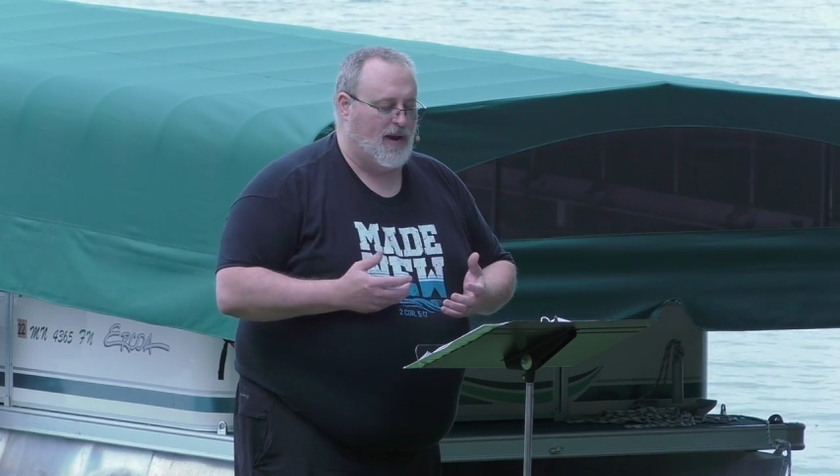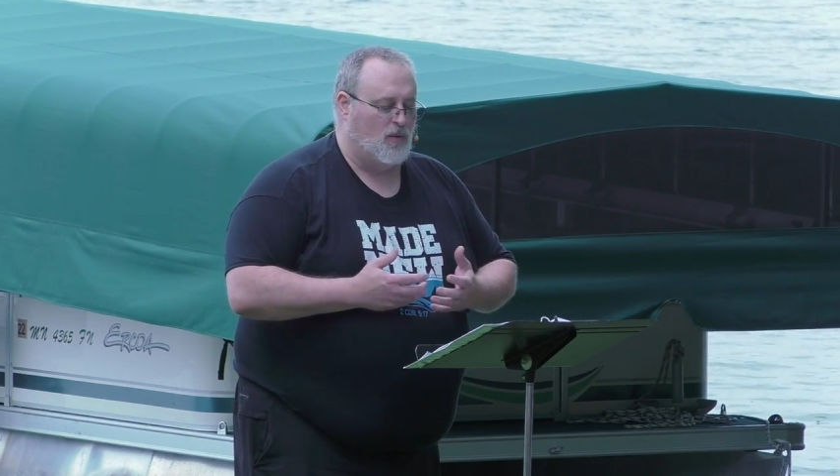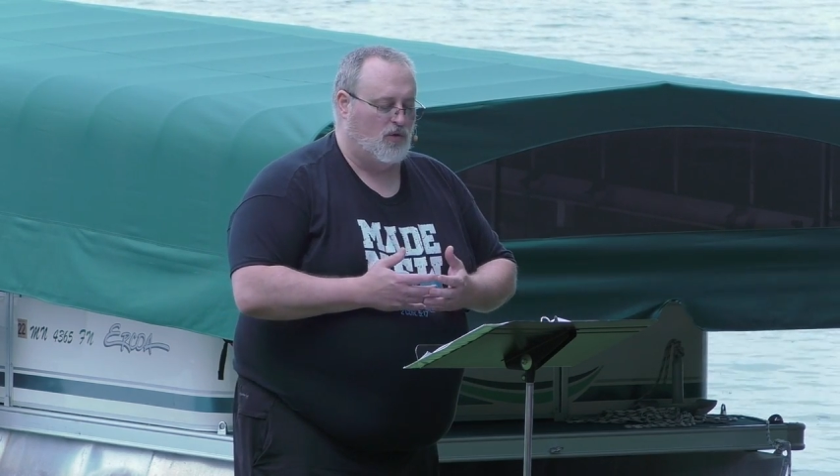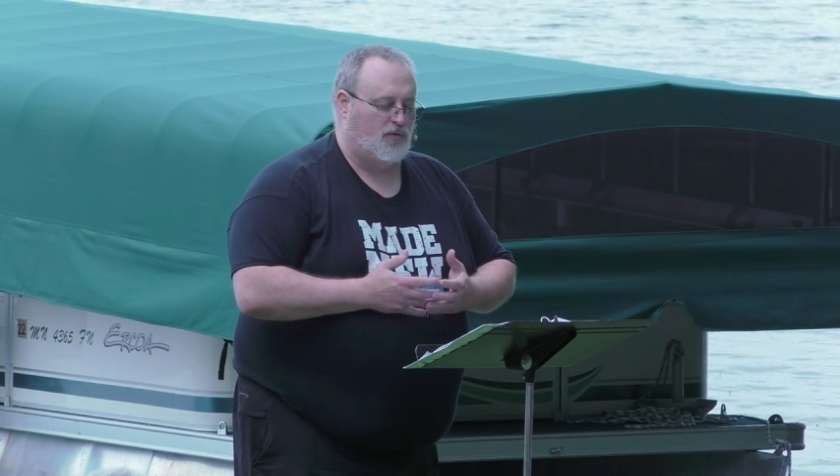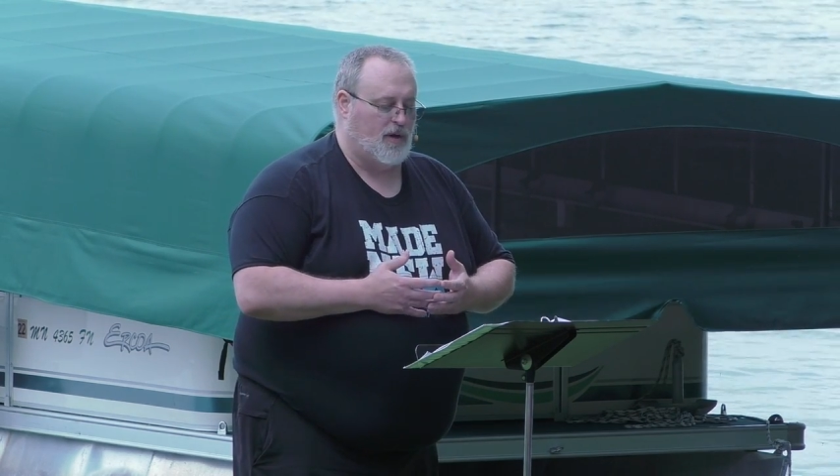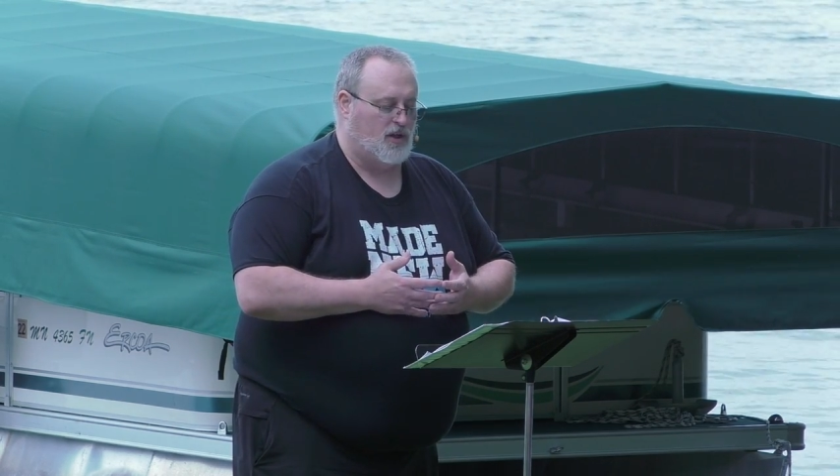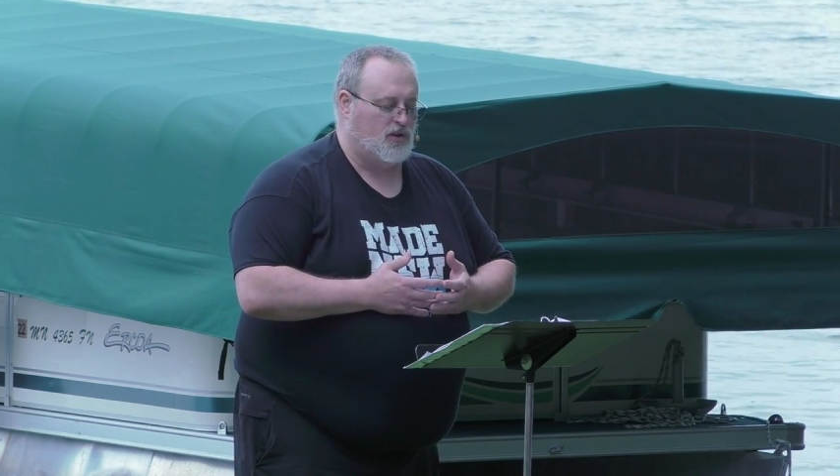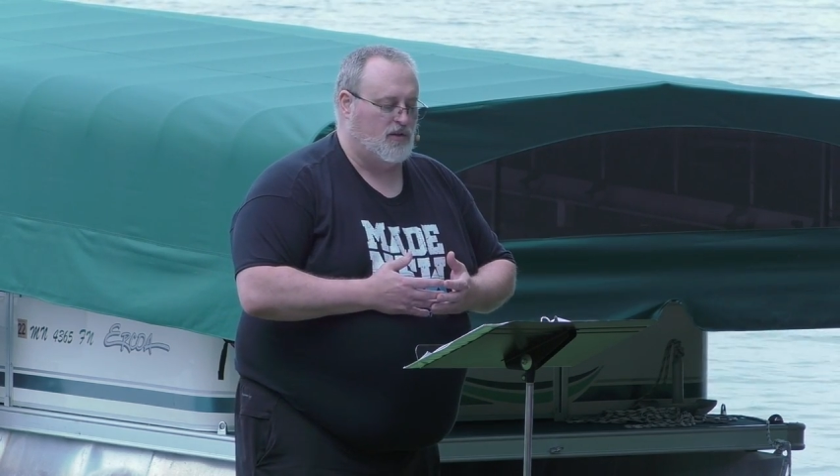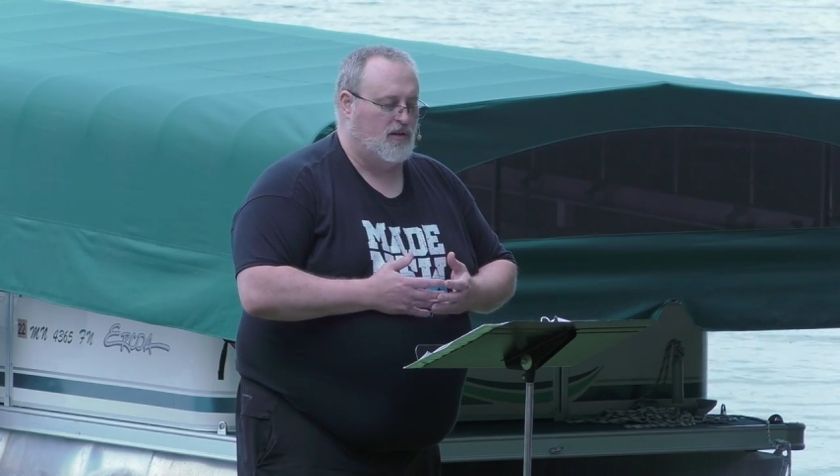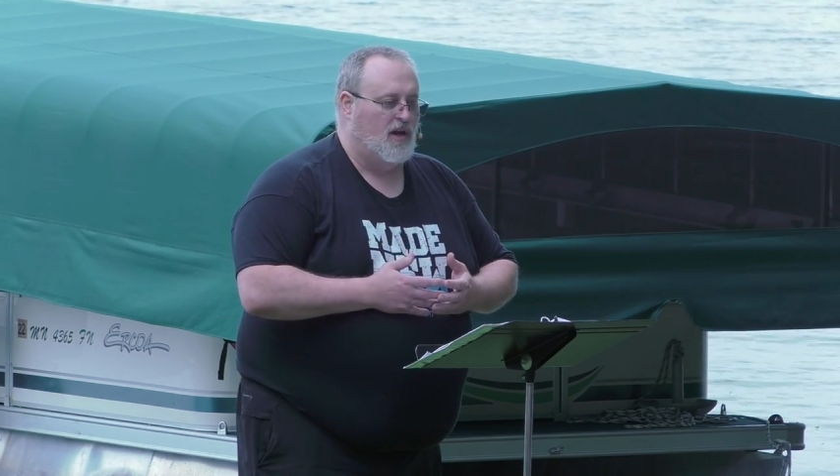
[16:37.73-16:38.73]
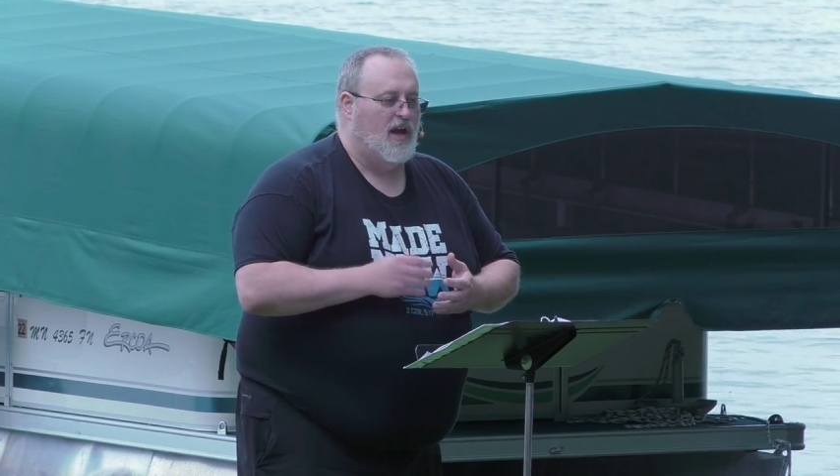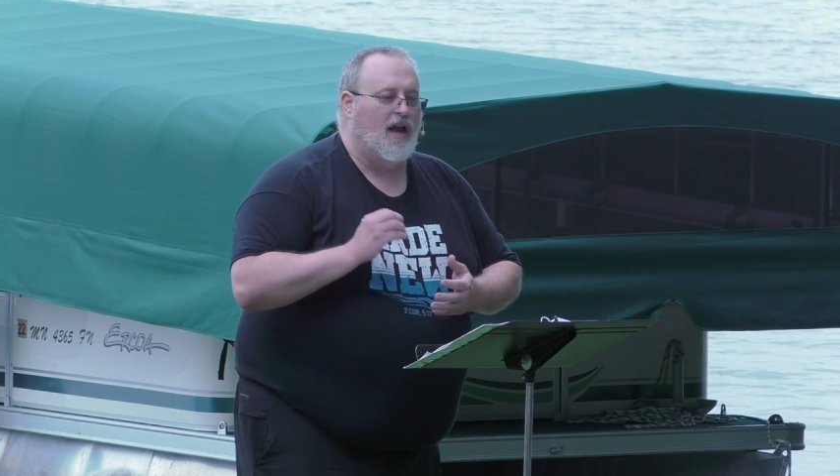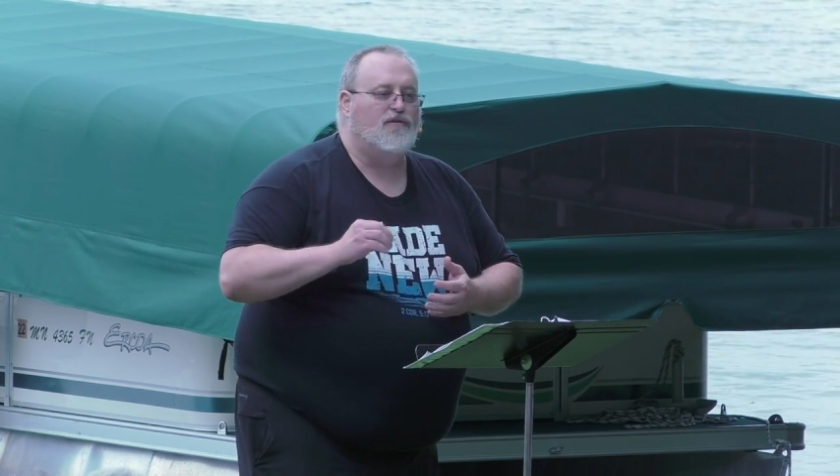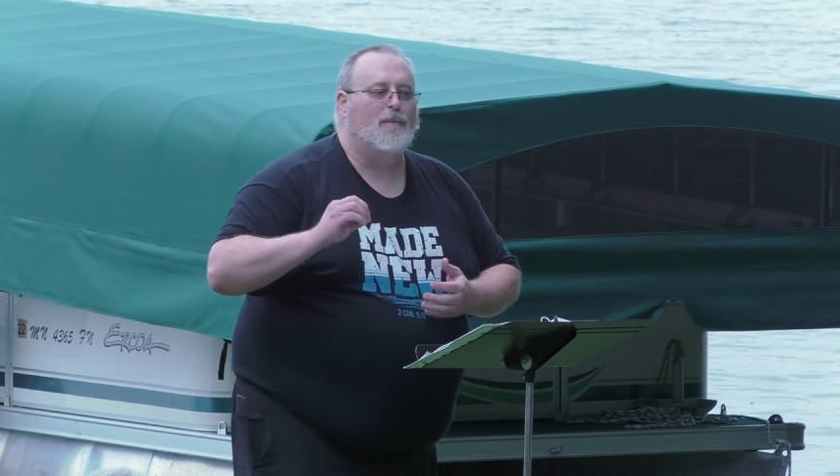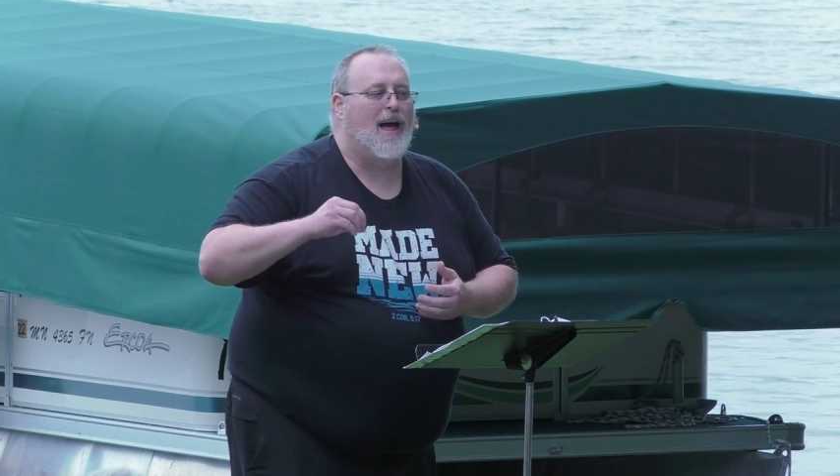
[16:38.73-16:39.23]
have just seemed like
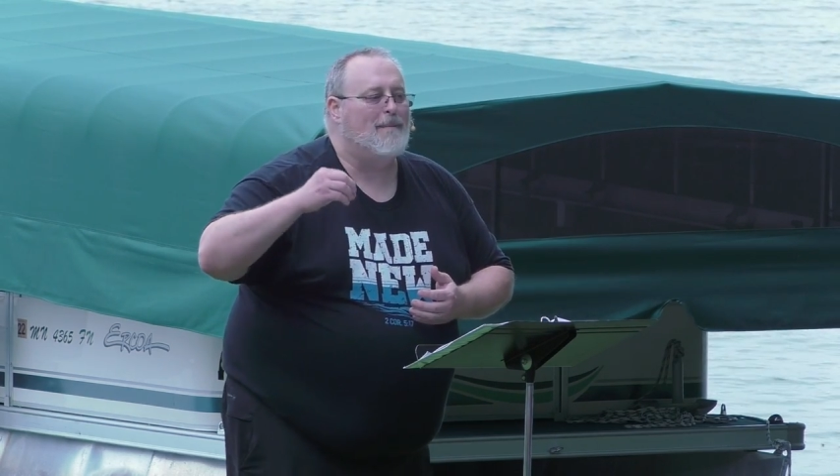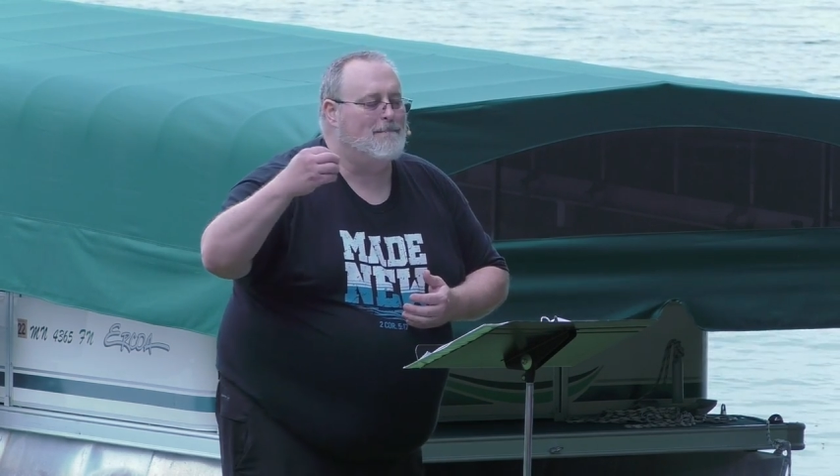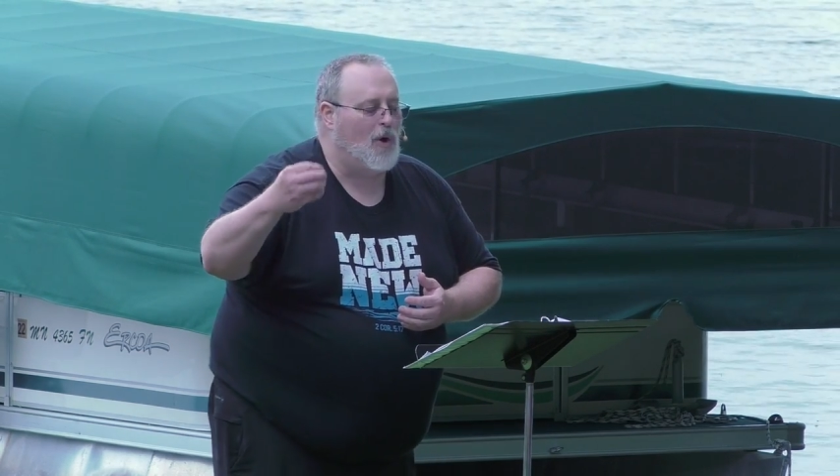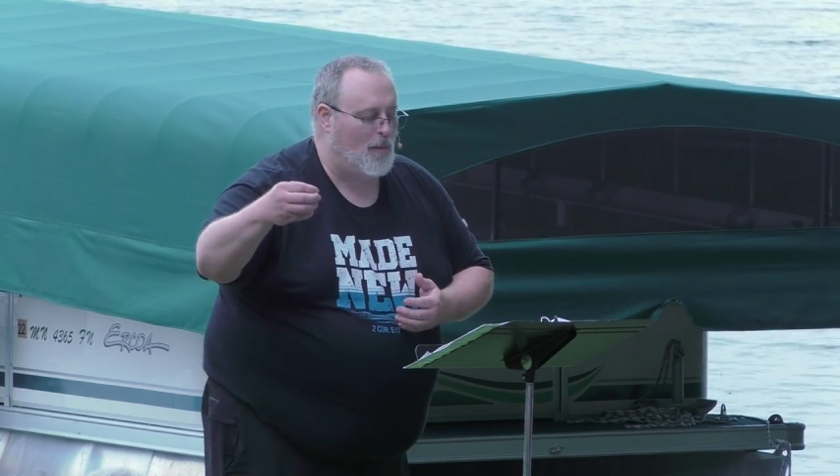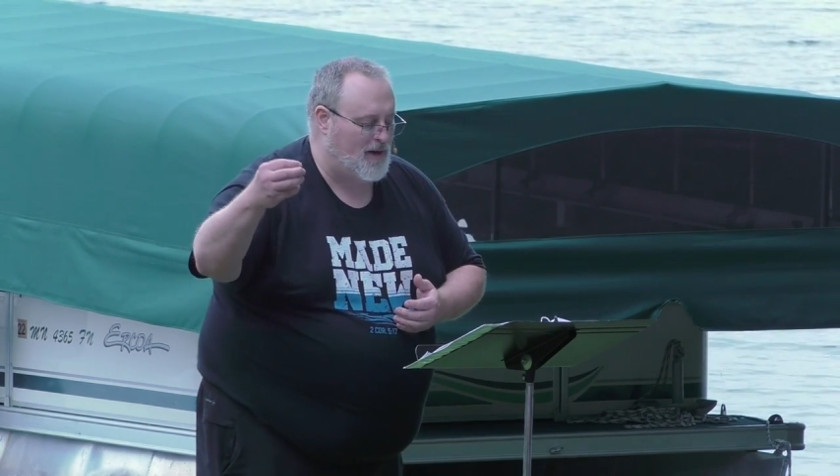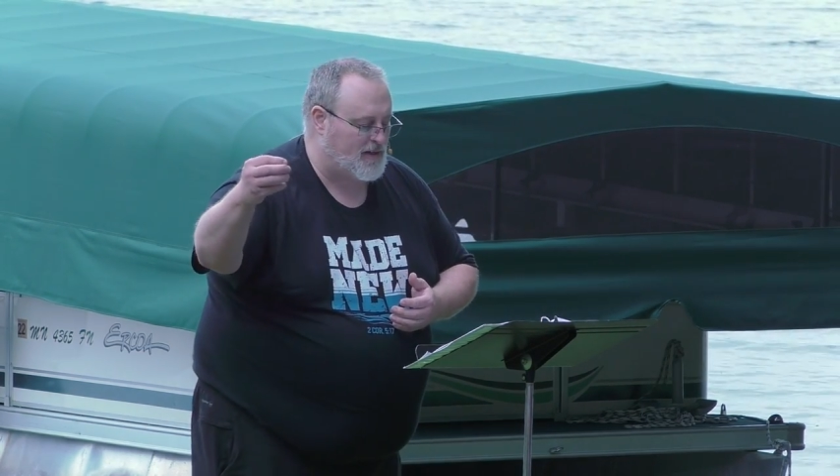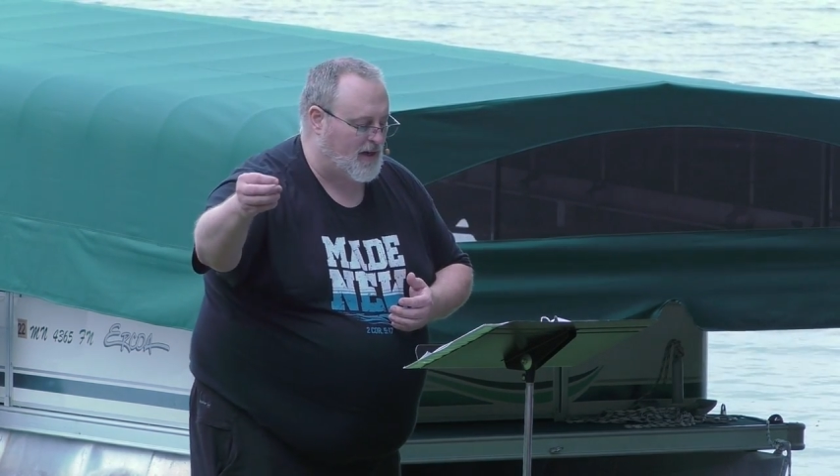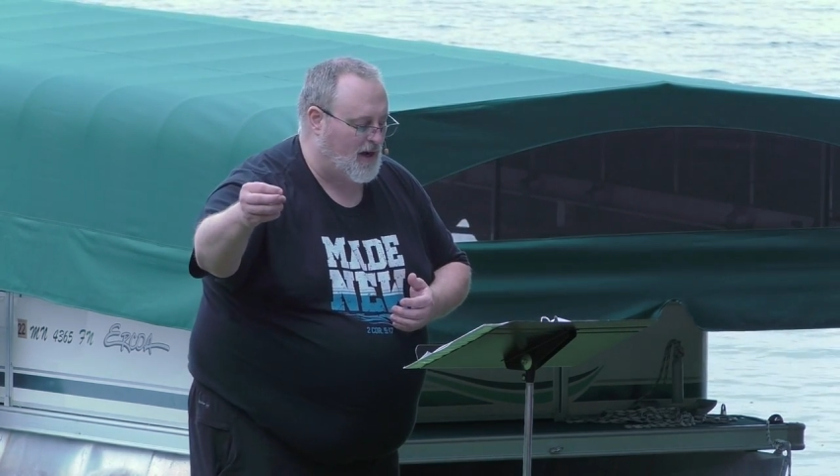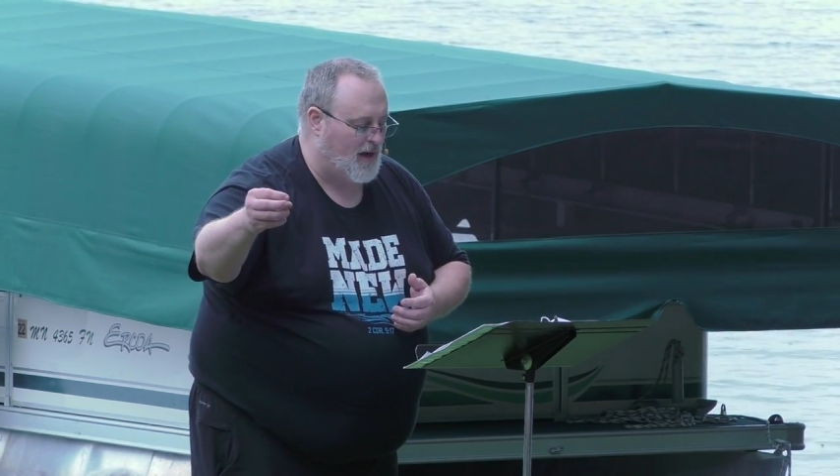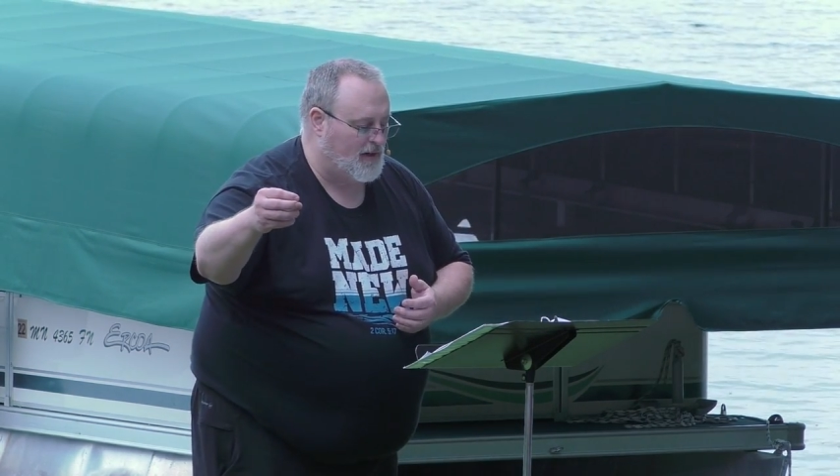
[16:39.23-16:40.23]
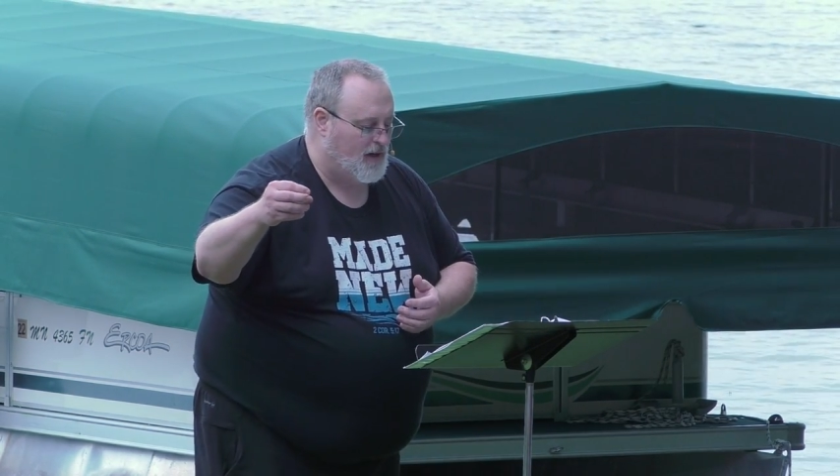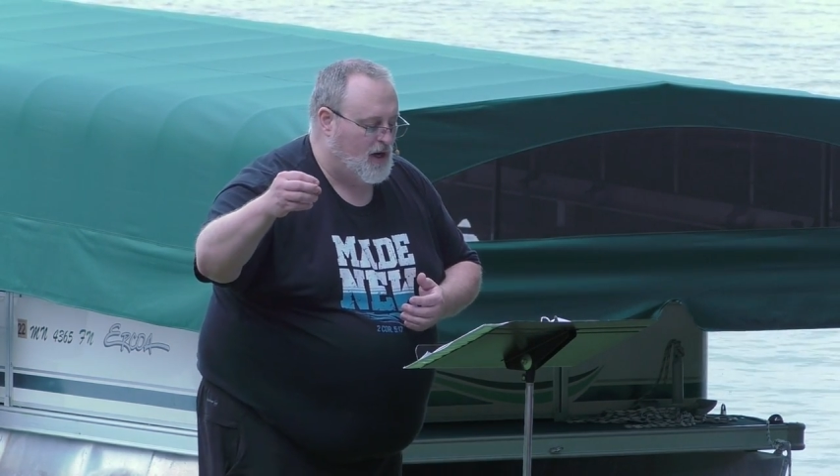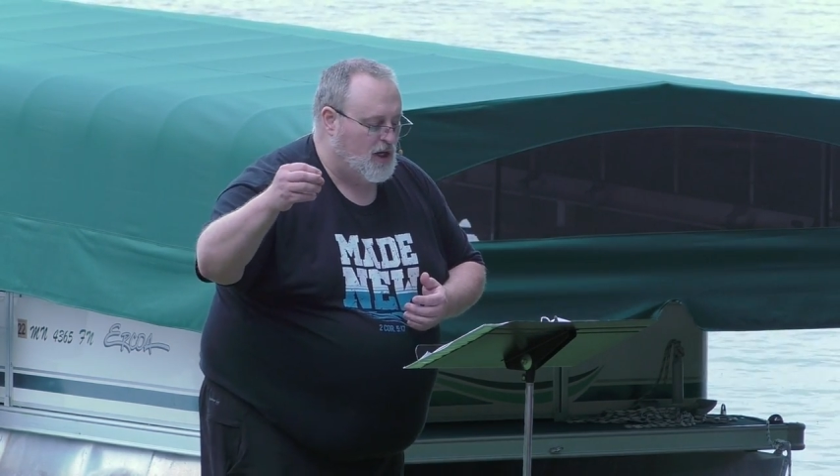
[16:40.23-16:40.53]
some young man from Galilee,